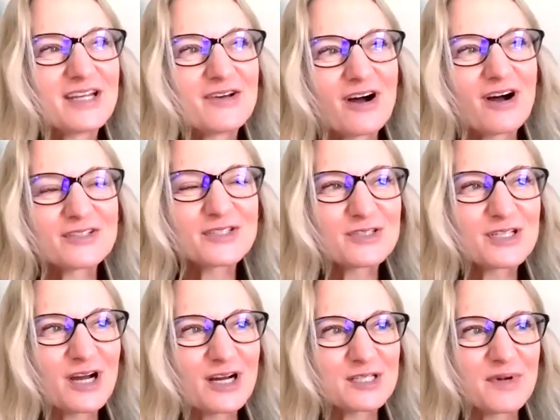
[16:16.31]
then you also
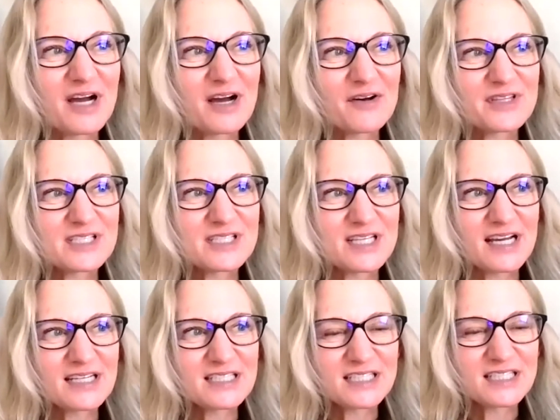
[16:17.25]
talked about this
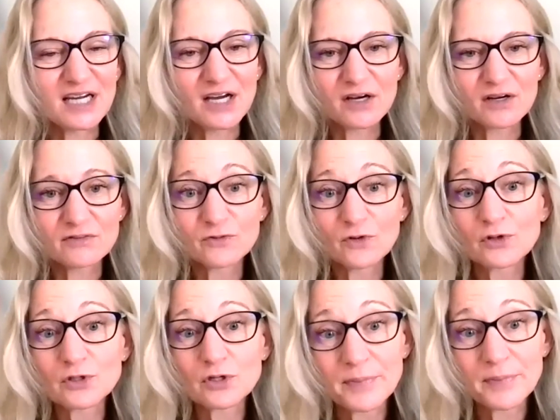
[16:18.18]
idea of
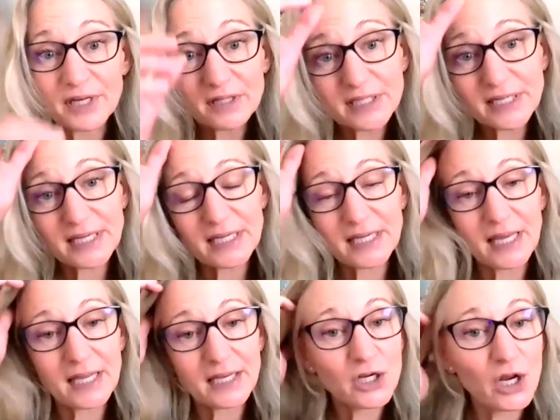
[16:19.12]

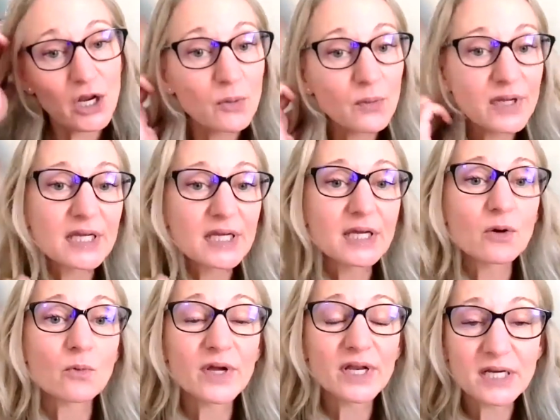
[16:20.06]
vulnerability and knowing
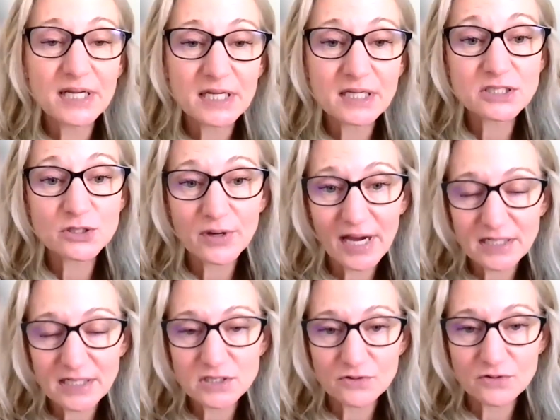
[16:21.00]
when to
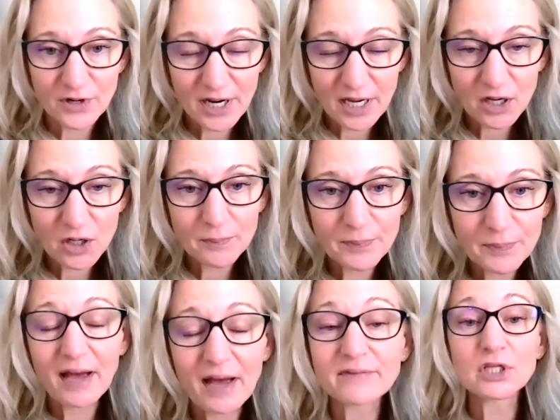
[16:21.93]
ask for help,
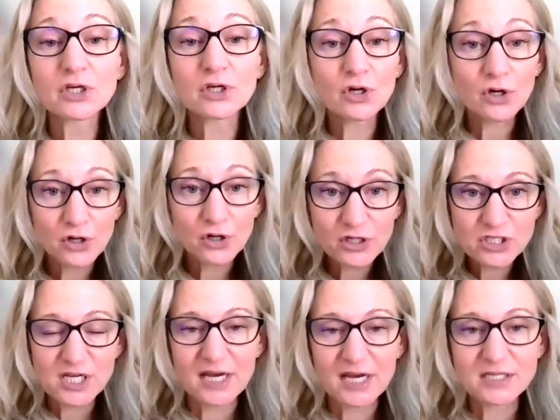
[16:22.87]
having the
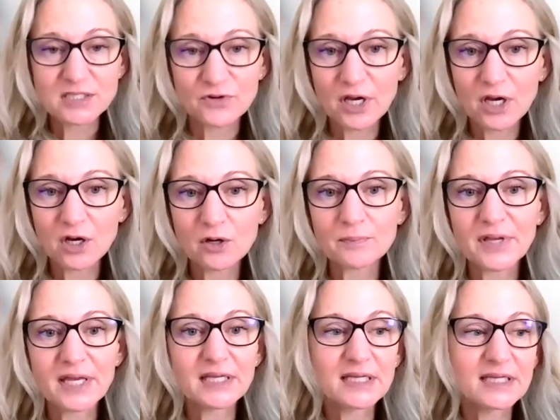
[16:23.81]
courage to ask for help.
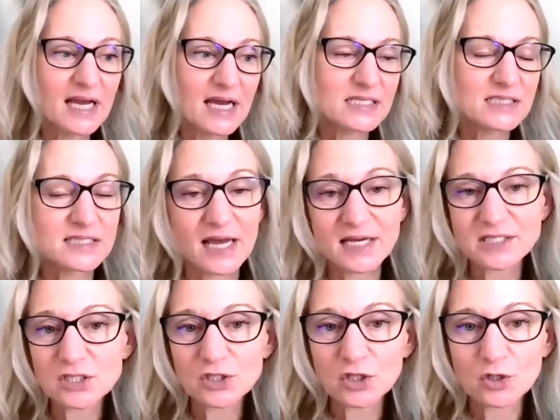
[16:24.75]
And yes,
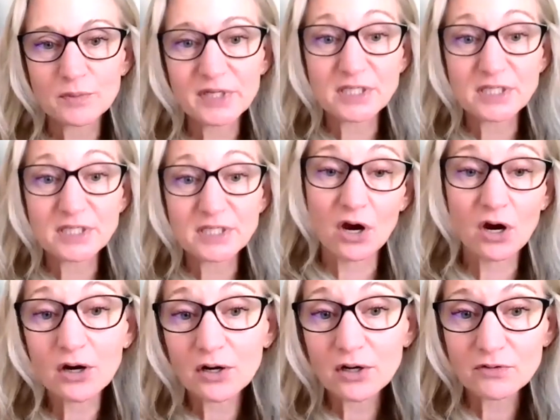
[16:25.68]
as a human, it's
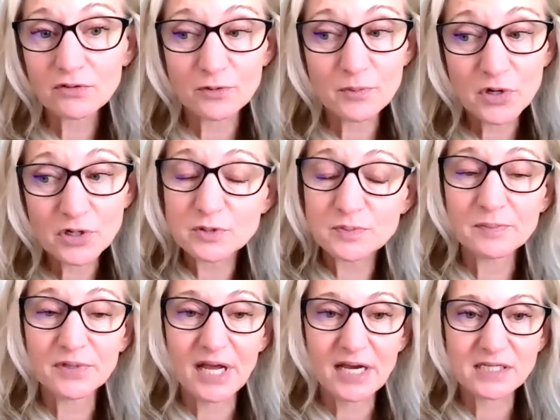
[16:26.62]
hard for most
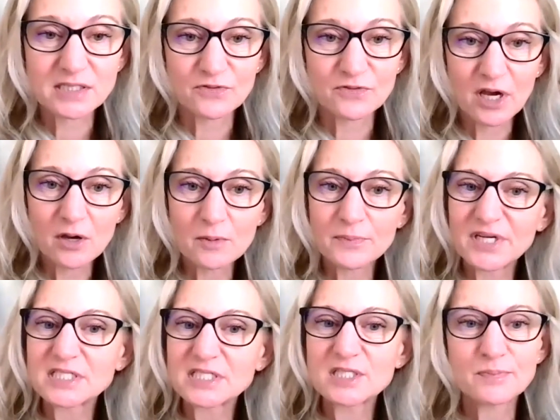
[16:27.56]
people to ask for help,
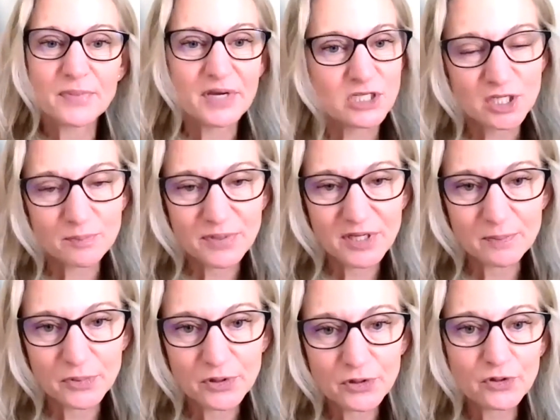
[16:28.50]
but especially
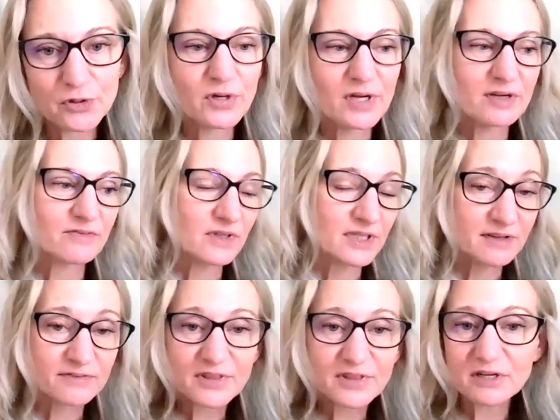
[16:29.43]
people who have
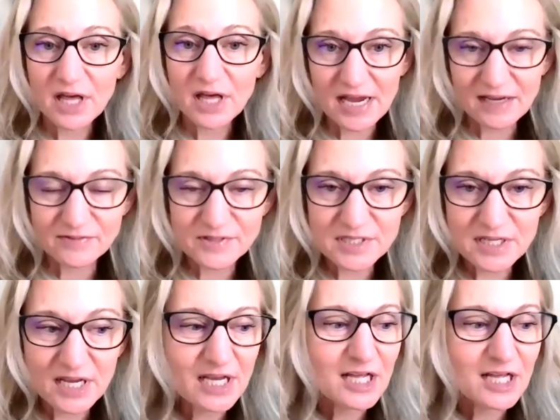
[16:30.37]
lived their lives,